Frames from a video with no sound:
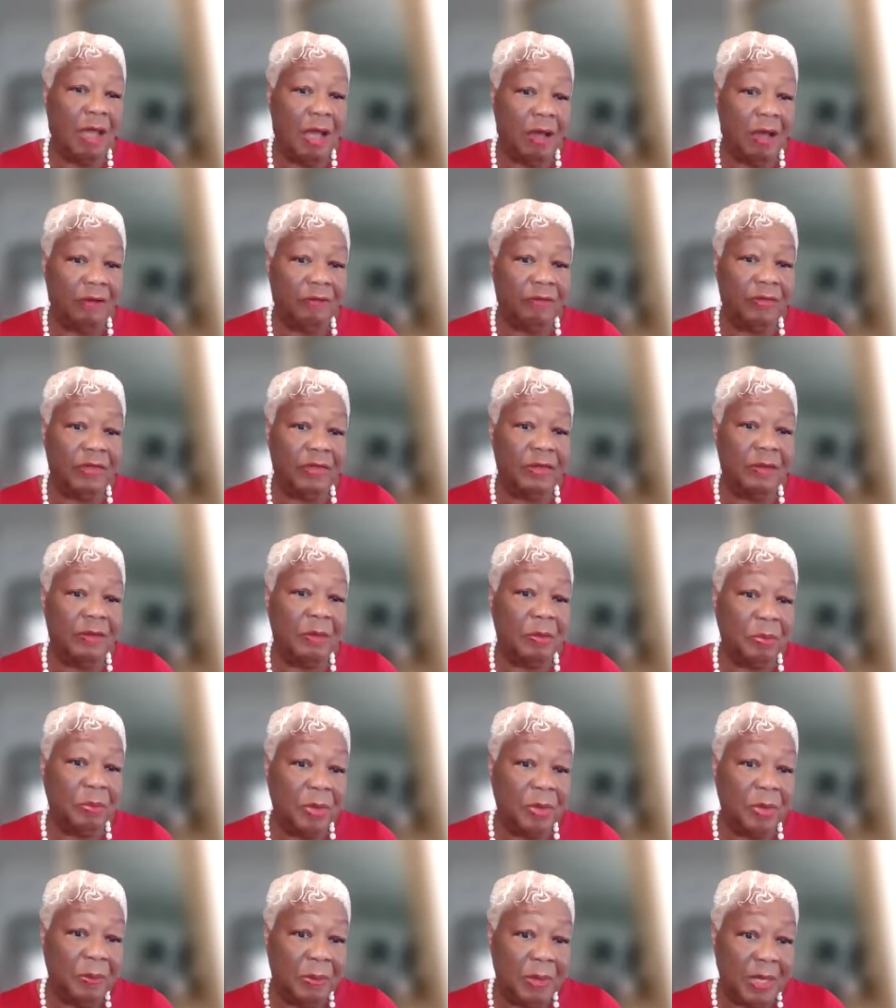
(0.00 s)
offer them a
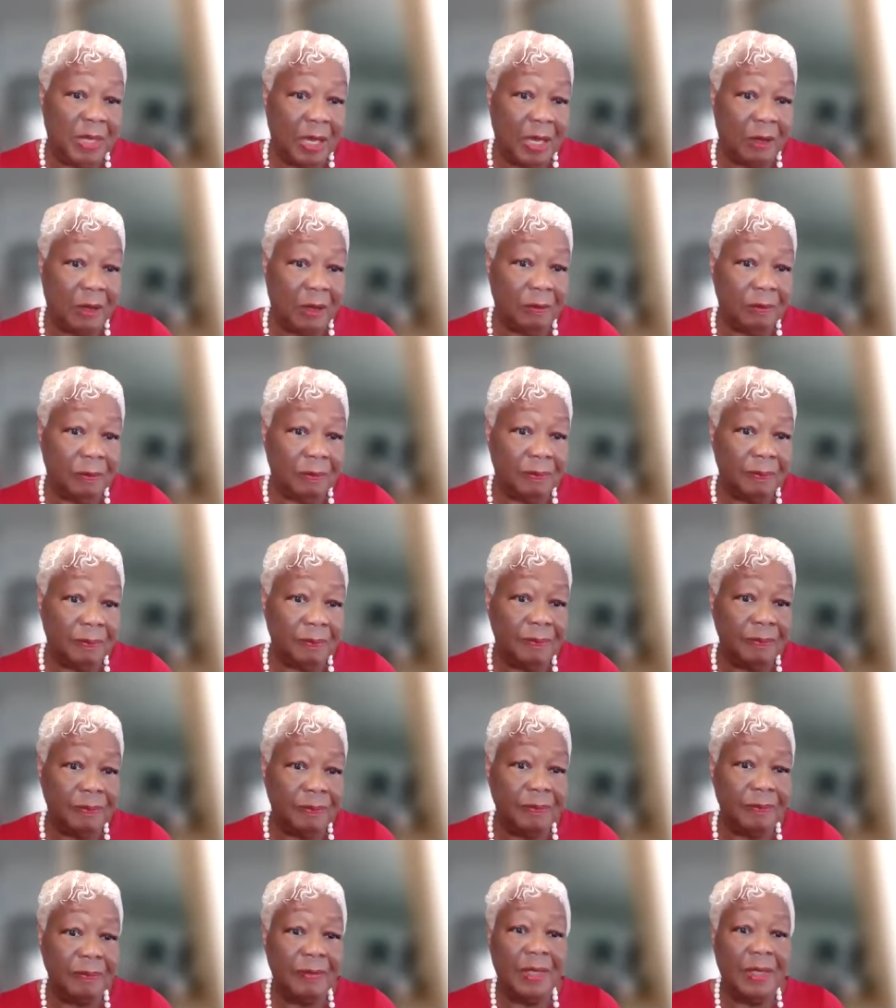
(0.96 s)
PPO.
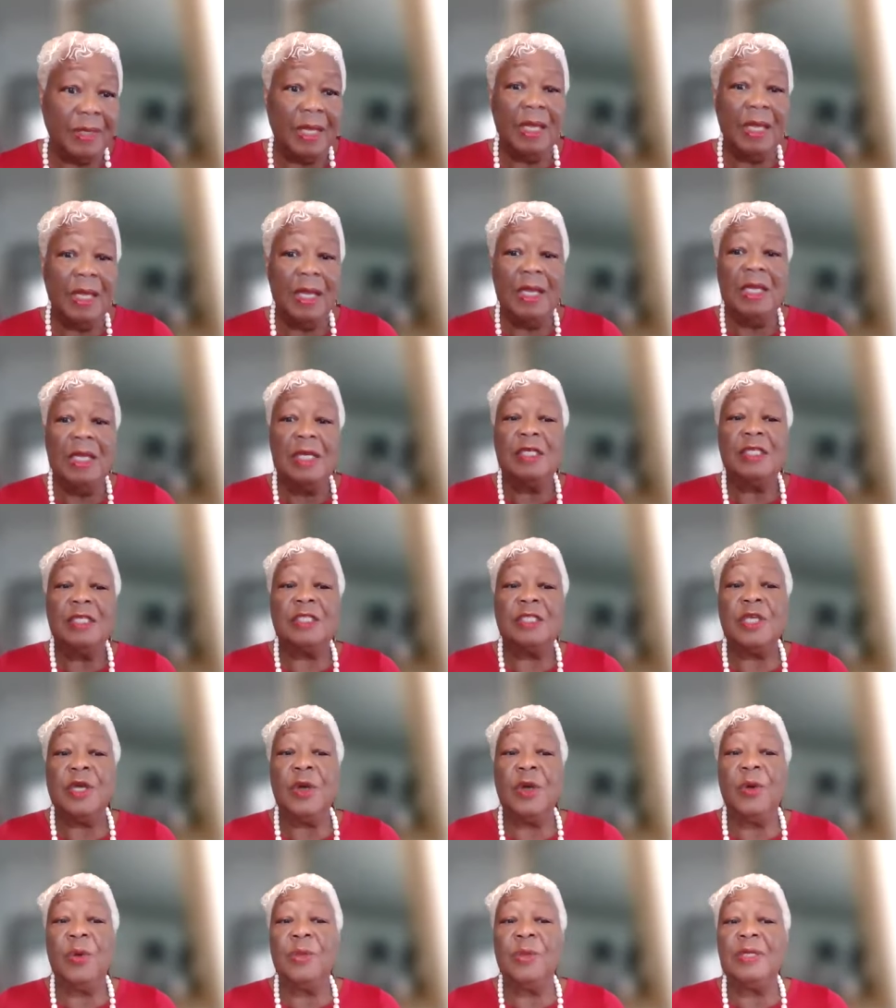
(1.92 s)

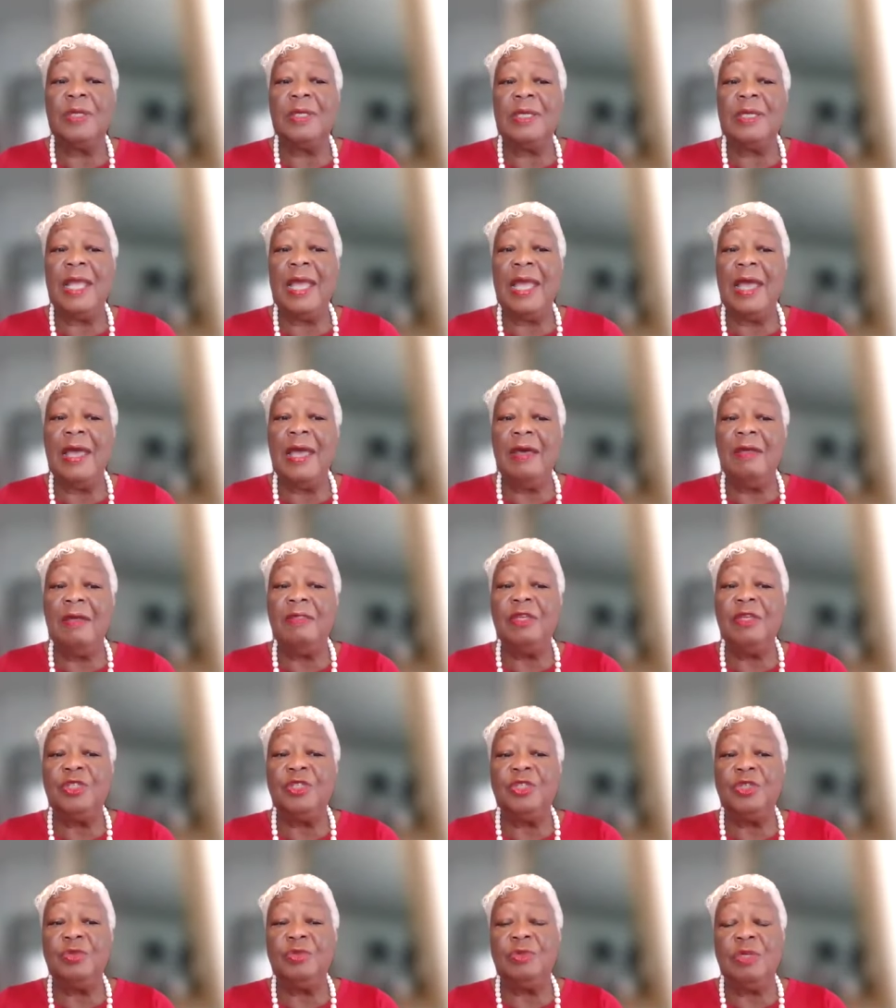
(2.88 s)
So now
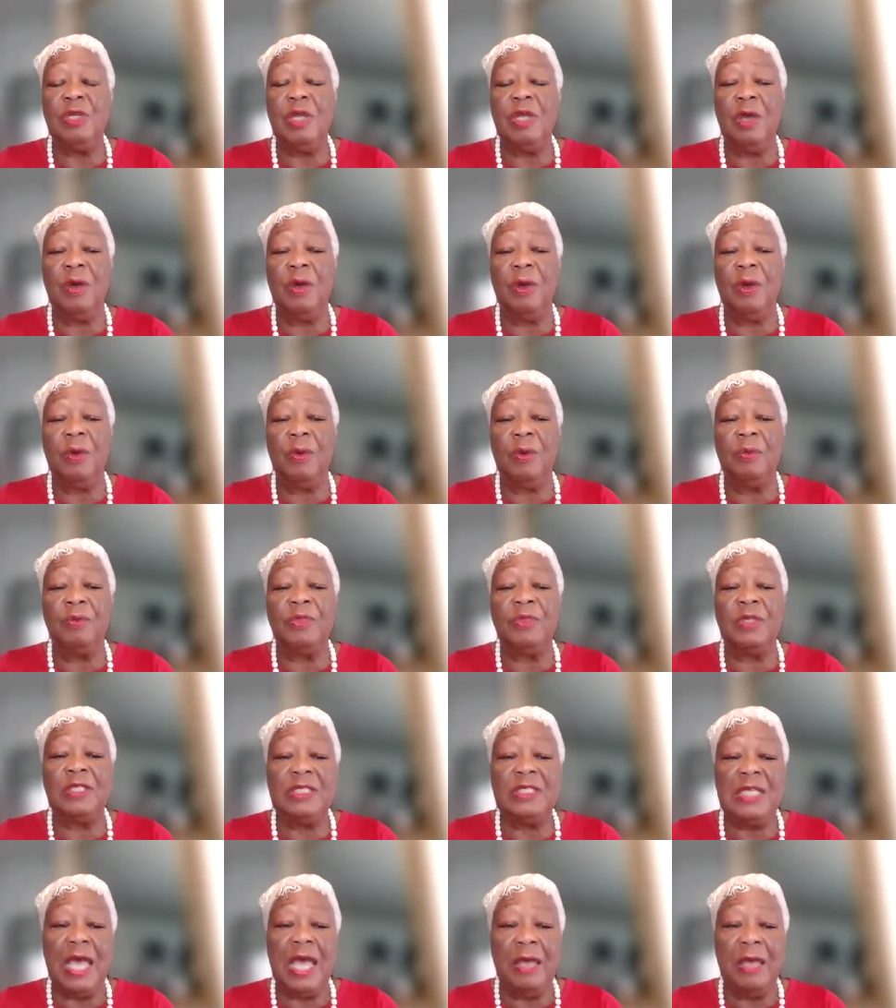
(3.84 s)
that you know
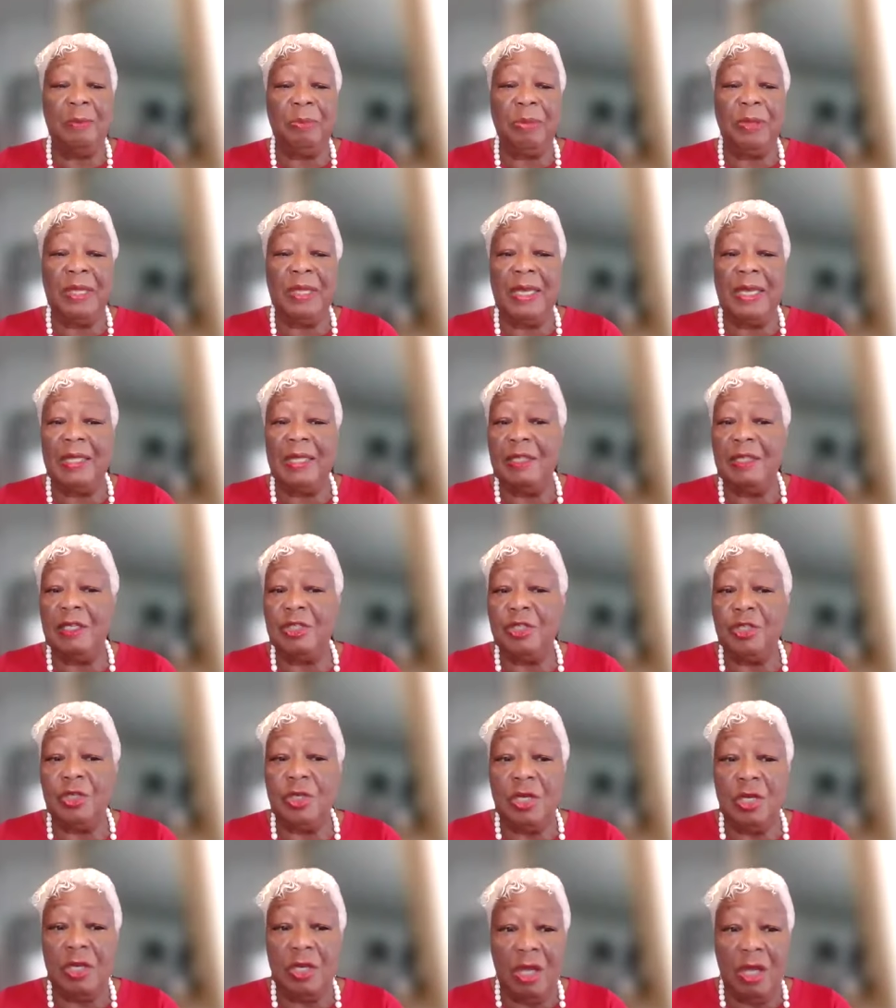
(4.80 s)
the type plan that
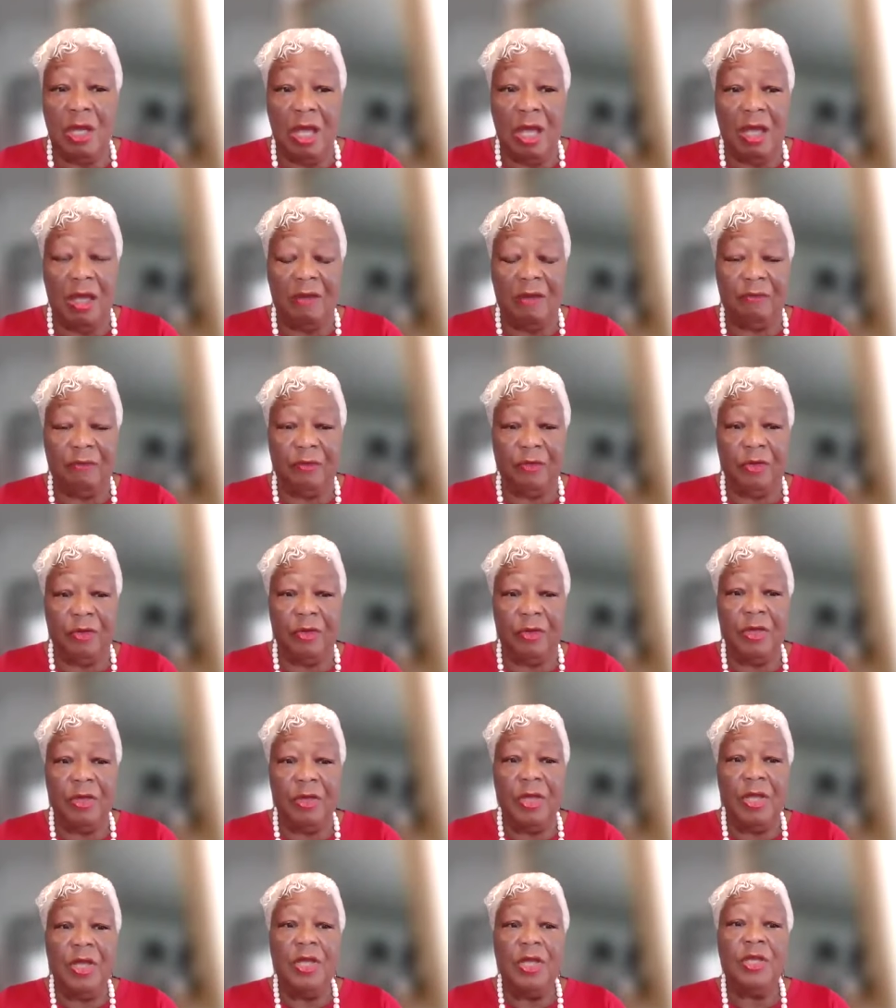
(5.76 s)
you're going to offer,